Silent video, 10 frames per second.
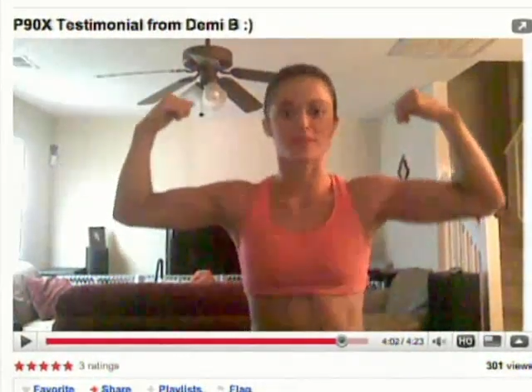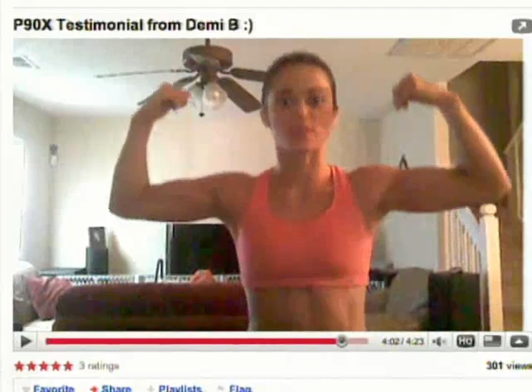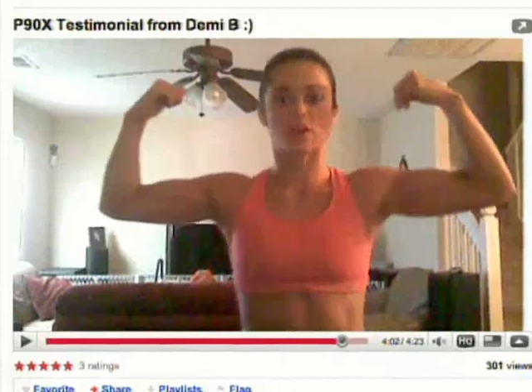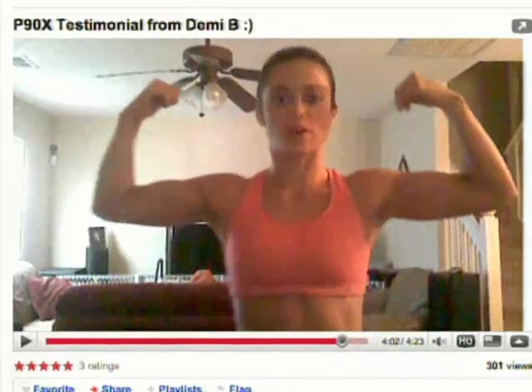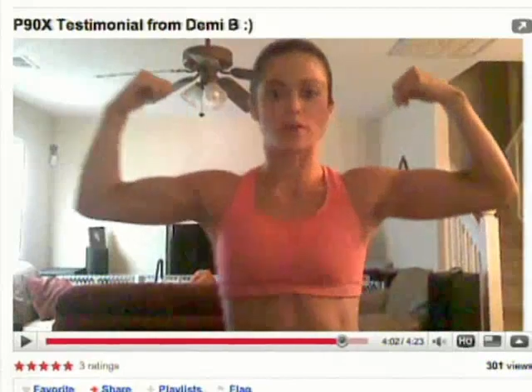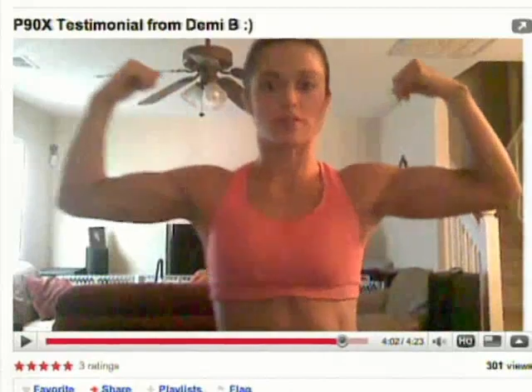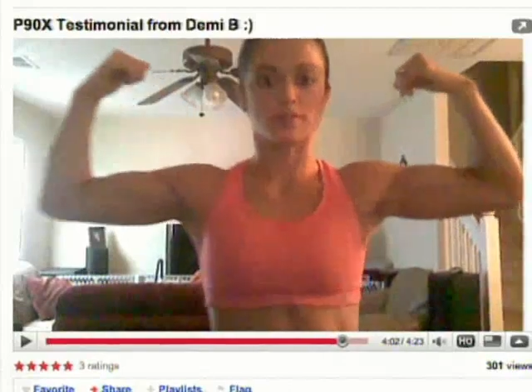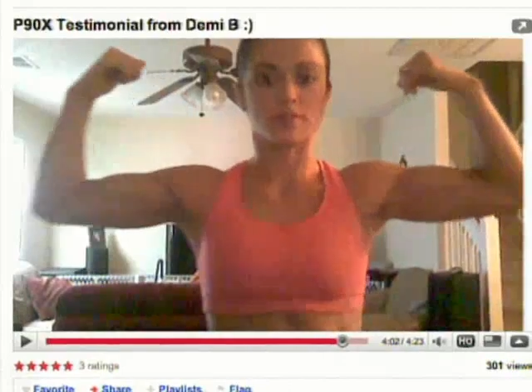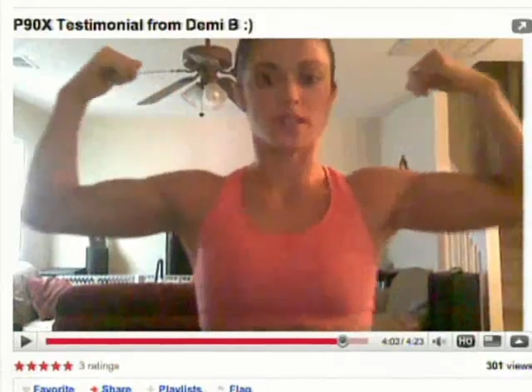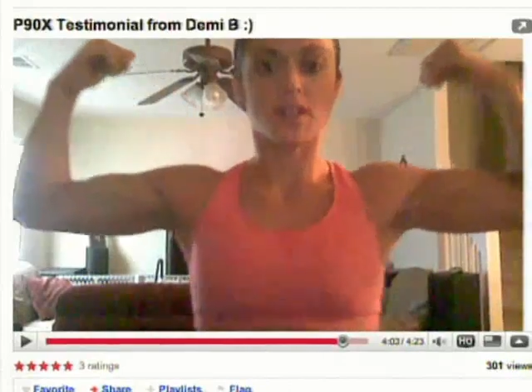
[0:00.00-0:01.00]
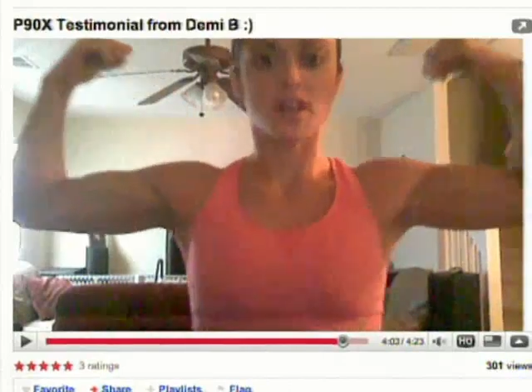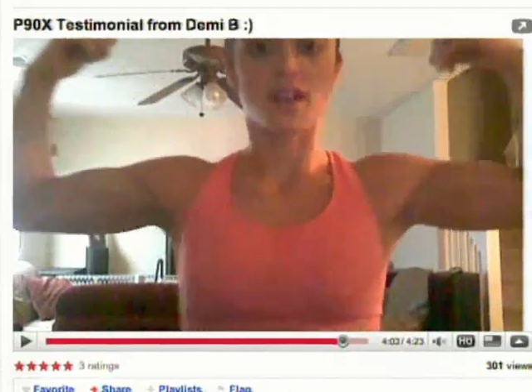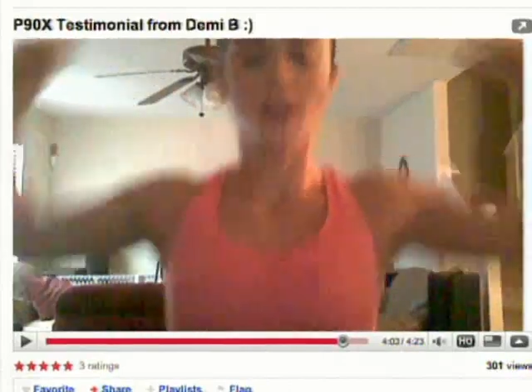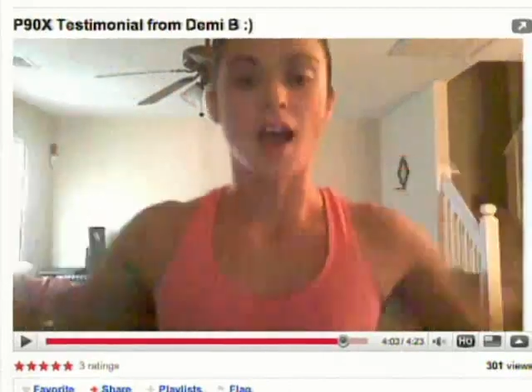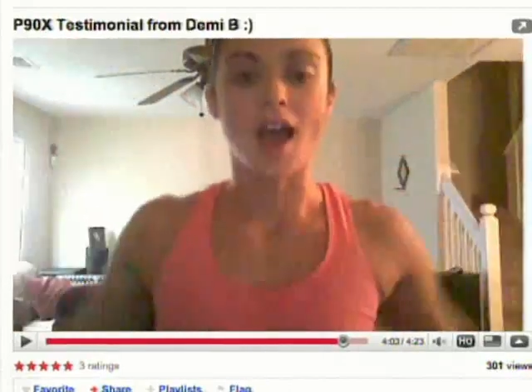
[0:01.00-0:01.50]
So
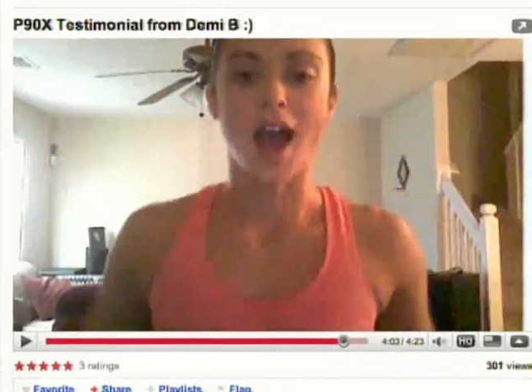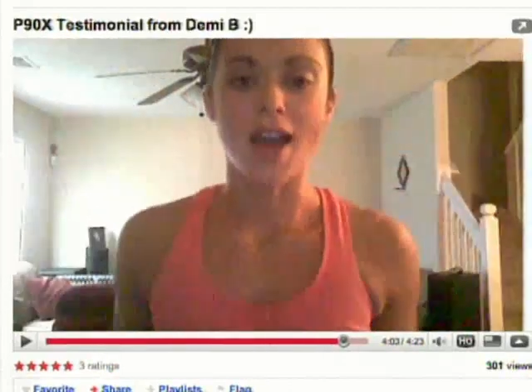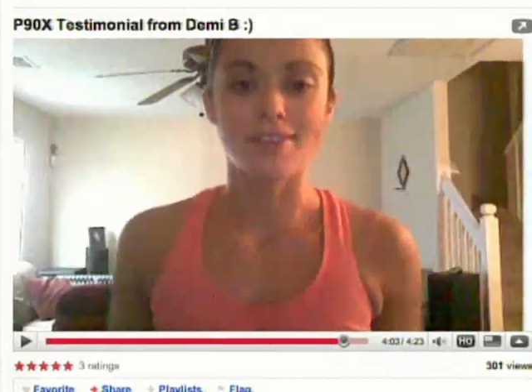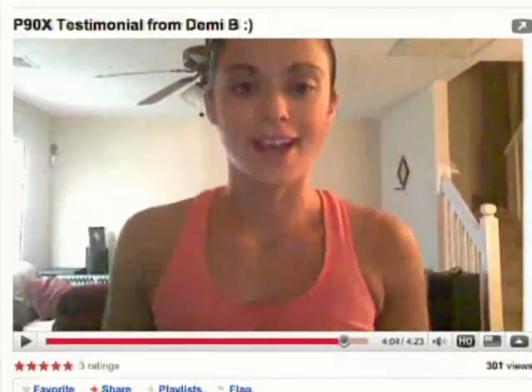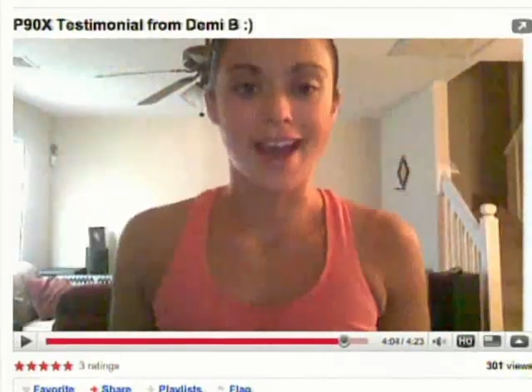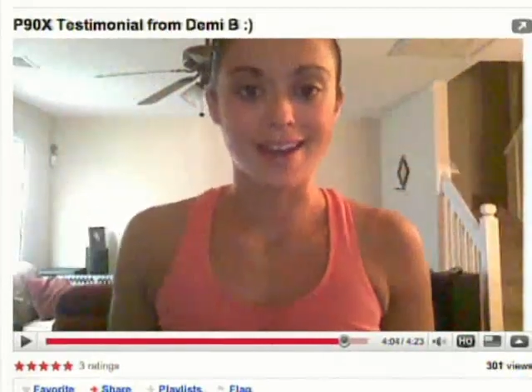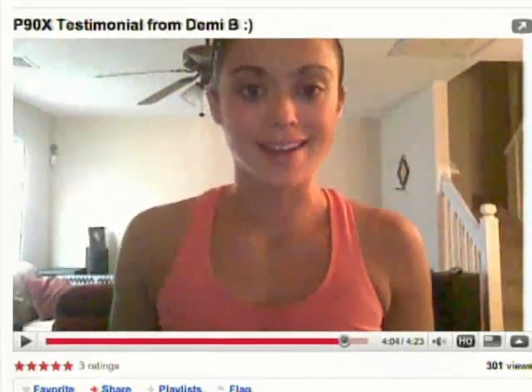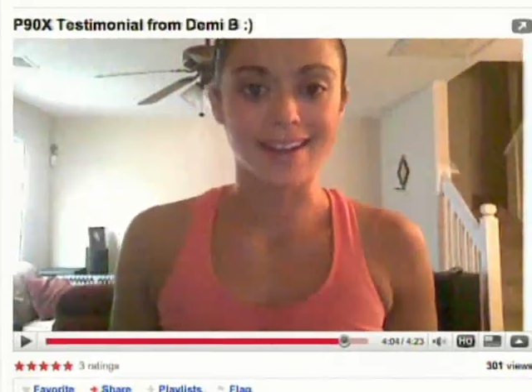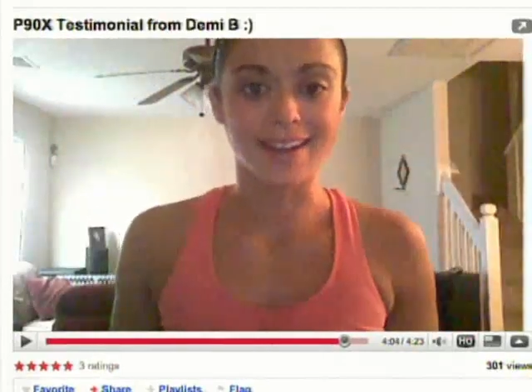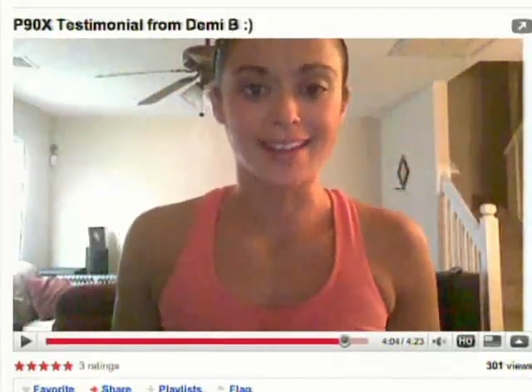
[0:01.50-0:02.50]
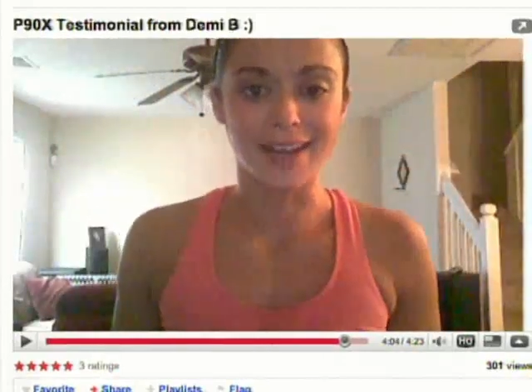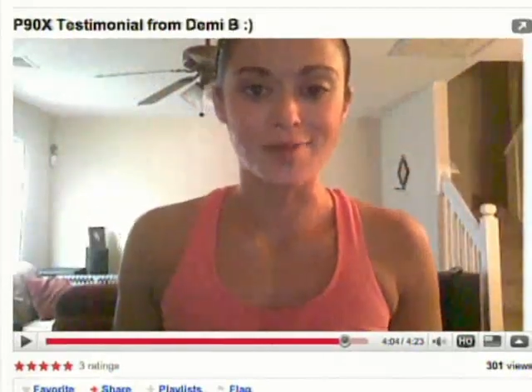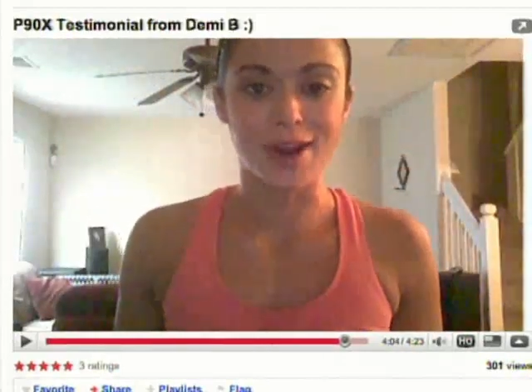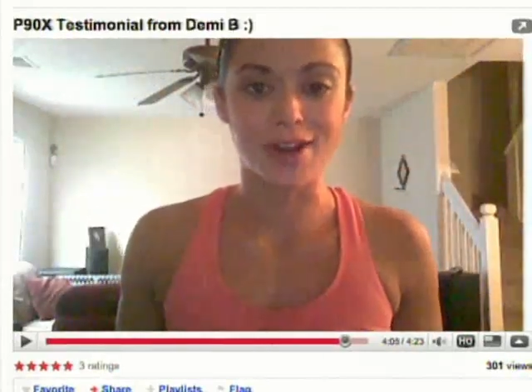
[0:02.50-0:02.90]
I've had a lot of